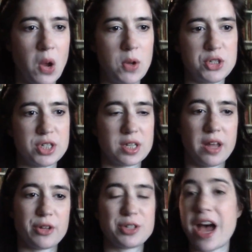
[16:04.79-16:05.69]
which is
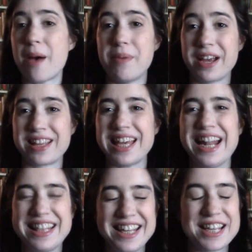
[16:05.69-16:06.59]
another topic that
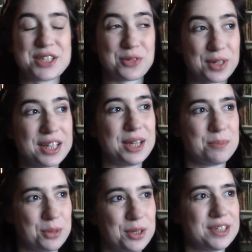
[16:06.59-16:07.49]
I think is really
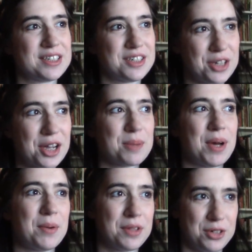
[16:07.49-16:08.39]
important to talk
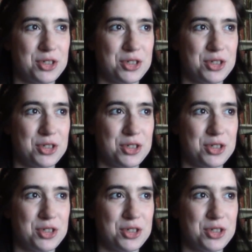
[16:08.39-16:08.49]
about with our